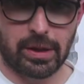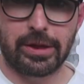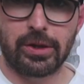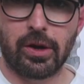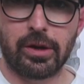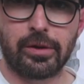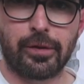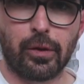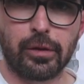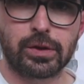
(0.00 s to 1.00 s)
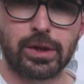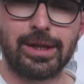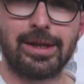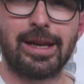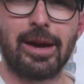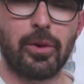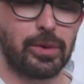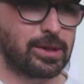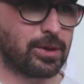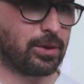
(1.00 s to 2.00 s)
Play the 9 on the 4th string. Now what
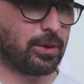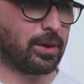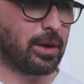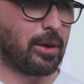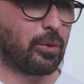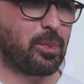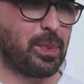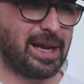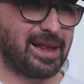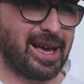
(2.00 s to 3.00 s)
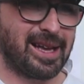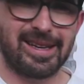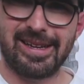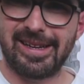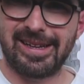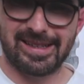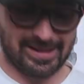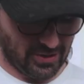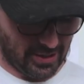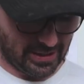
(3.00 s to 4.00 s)
we do, we pick that
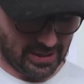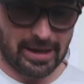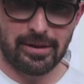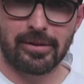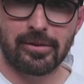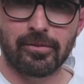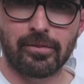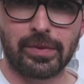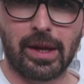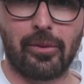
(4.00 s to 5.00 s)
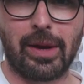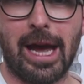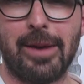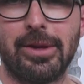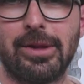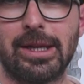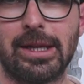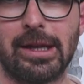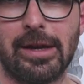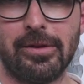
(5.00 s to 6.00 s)
9 again, we hammer the
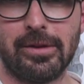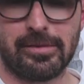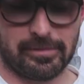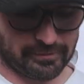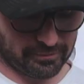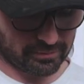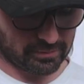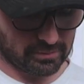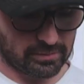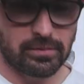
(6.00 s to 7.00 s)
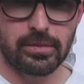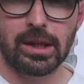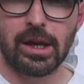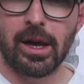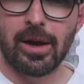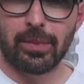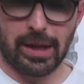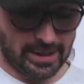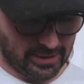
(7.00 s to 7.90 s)
11, play